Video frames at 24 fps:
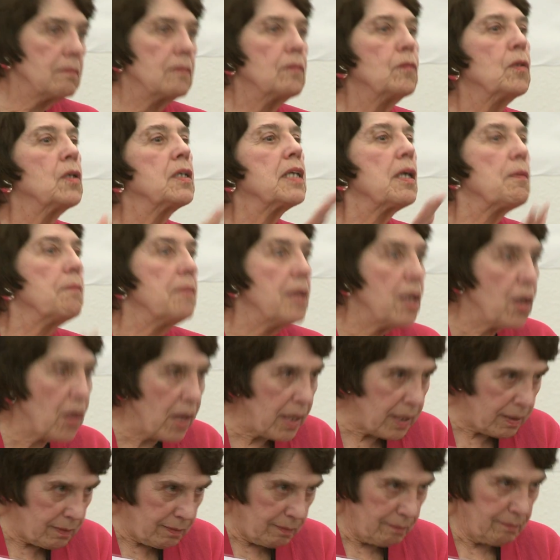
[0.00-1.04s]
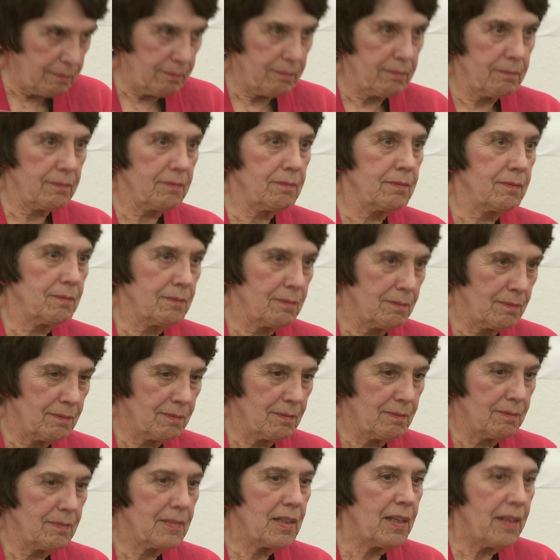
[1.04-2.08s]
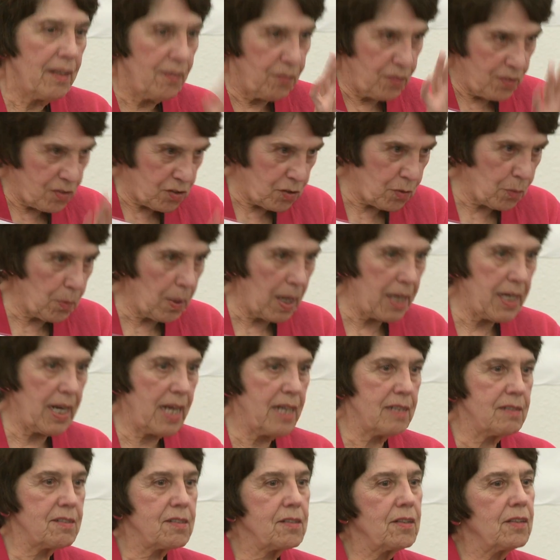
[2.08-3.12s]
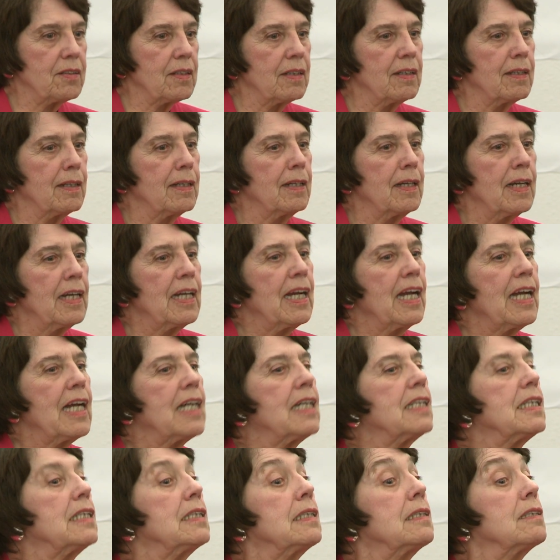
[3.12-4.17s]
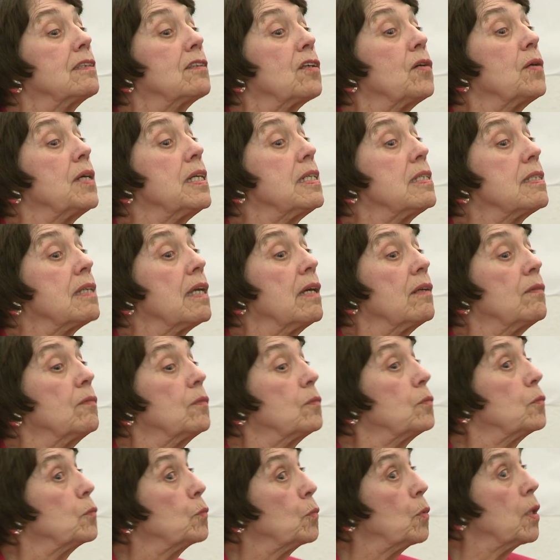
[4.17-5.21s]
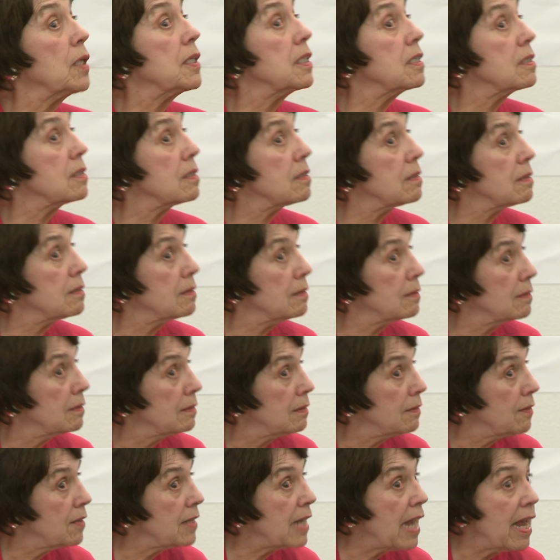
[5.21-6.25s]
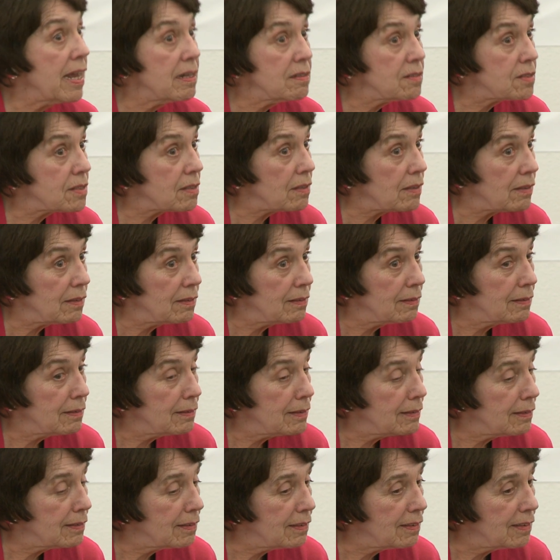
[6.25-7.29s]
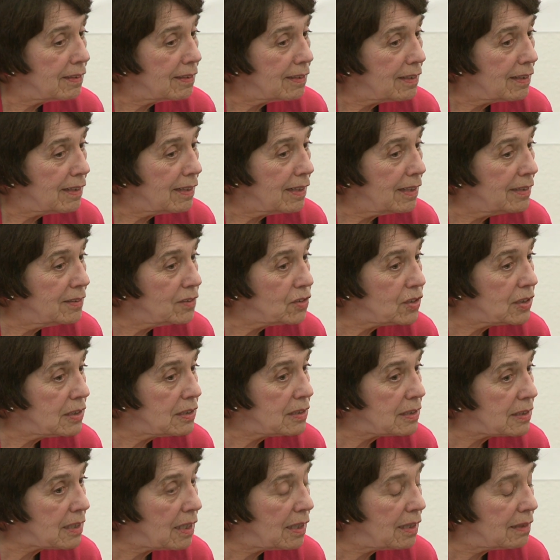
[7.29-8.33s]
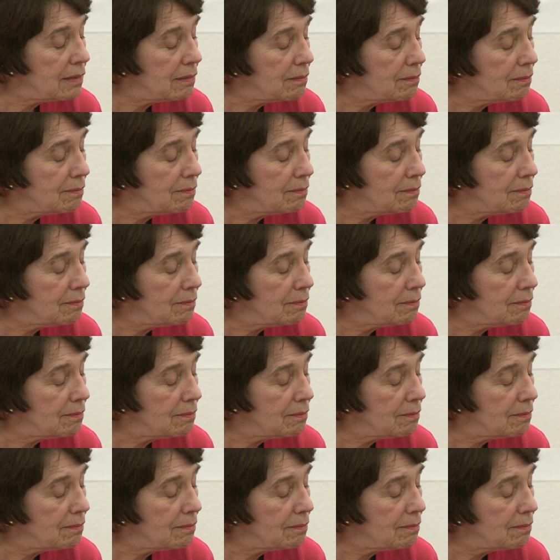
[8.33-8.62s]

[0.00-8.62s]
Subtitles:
we'll get married, if it's the right answer. And so he said, what is the answer? And she said,